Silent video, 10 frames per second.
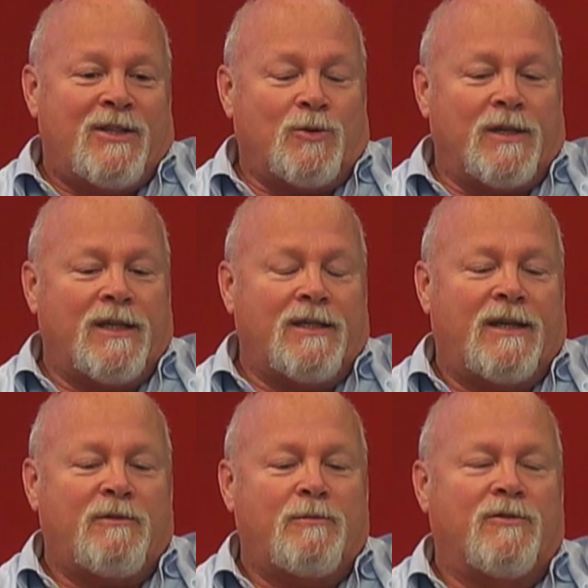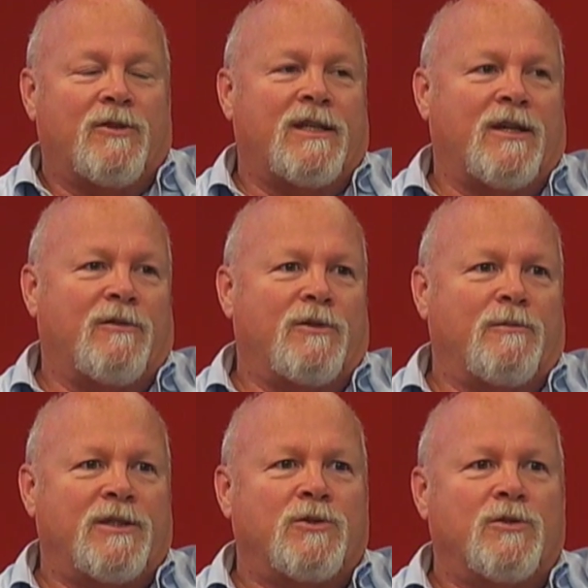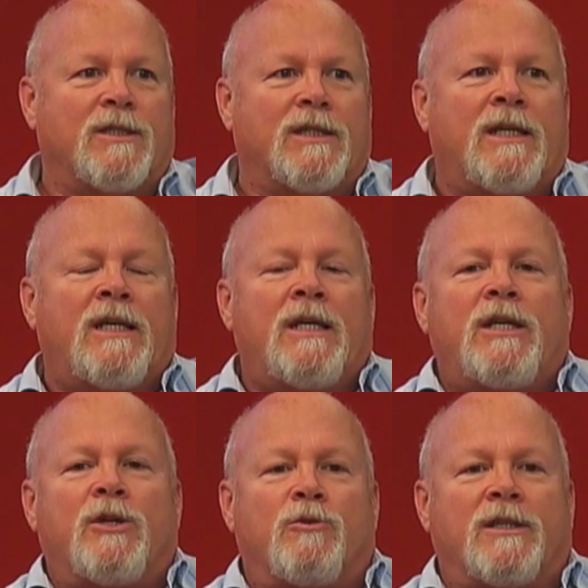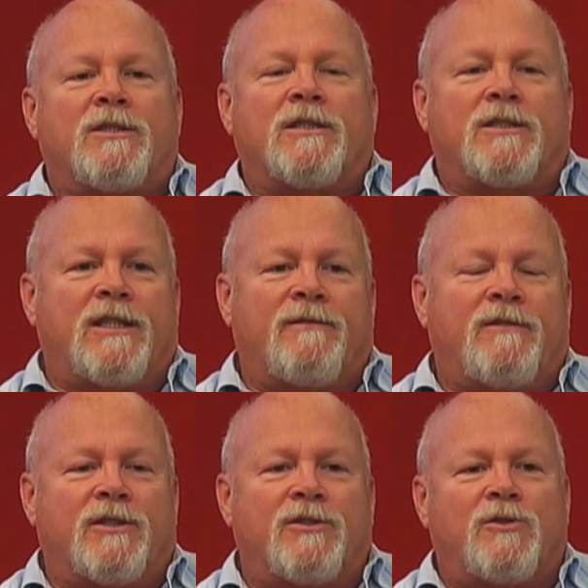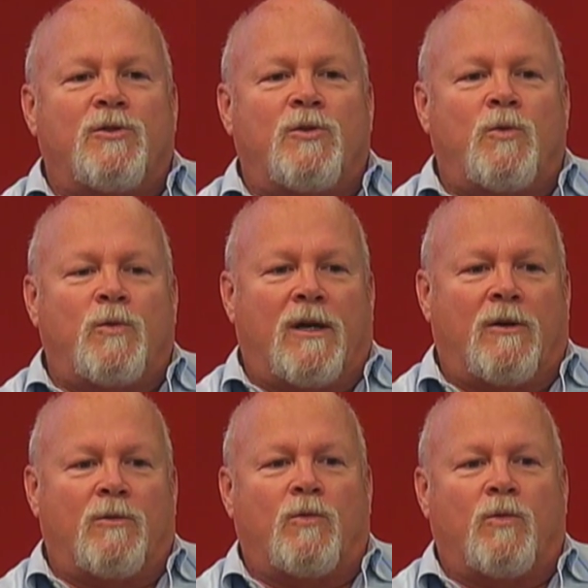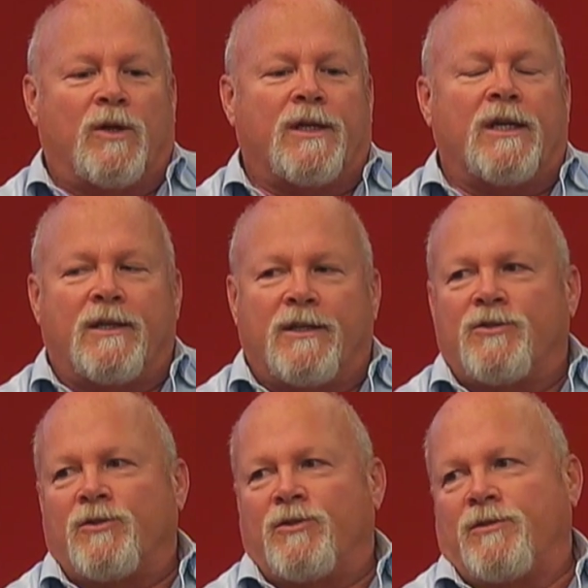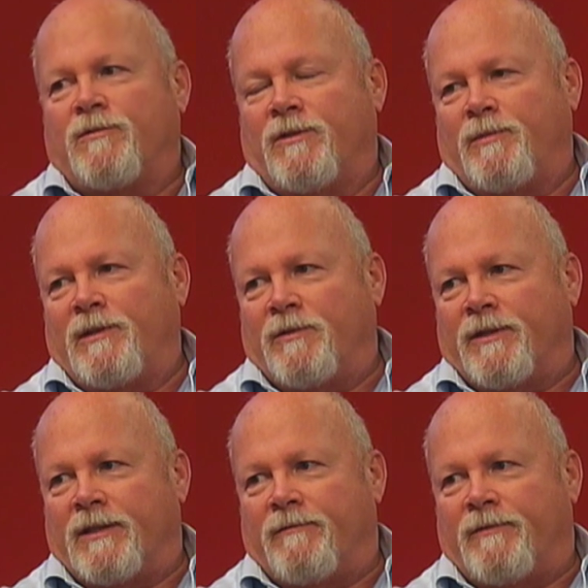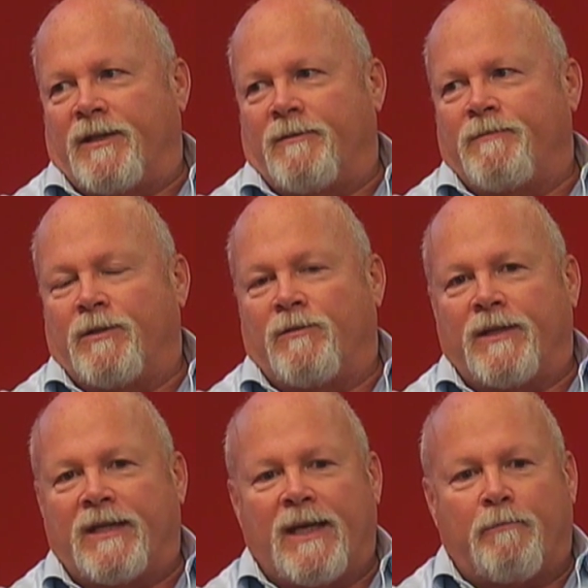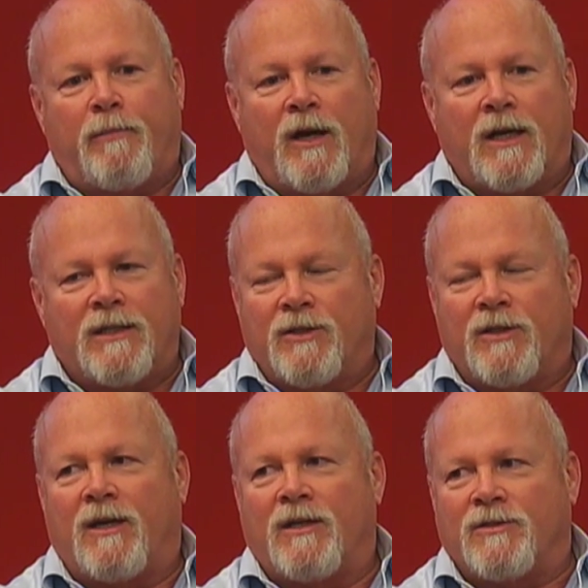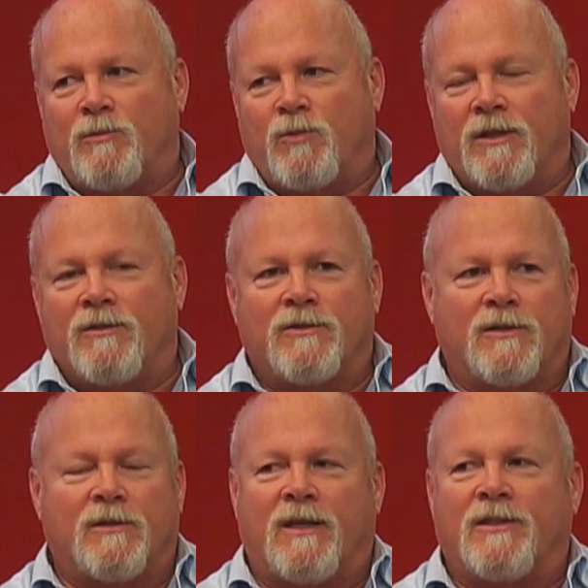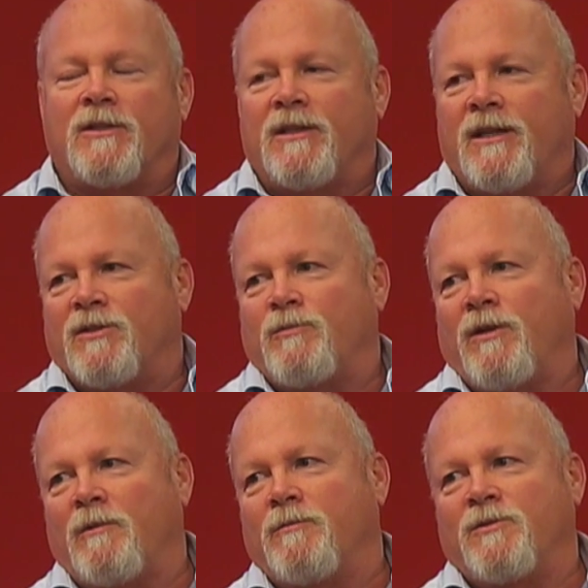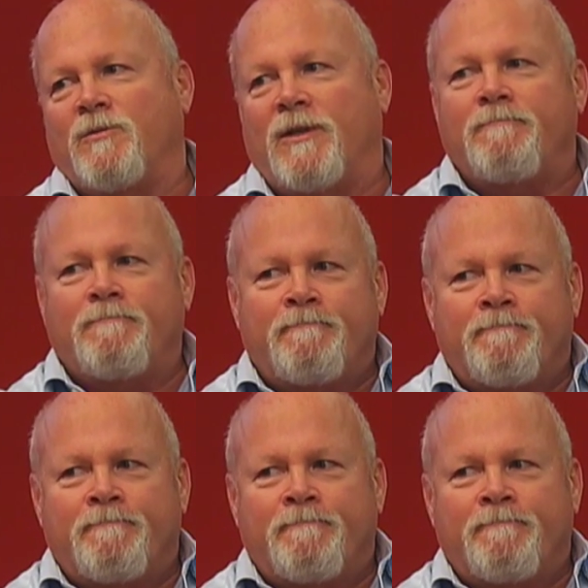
So again, you have to be very careful to make sure that you're addressing the safety issue while working on the concerns of the people that live there. If they can't park their cars somewhere, that's going to cause a problem as well.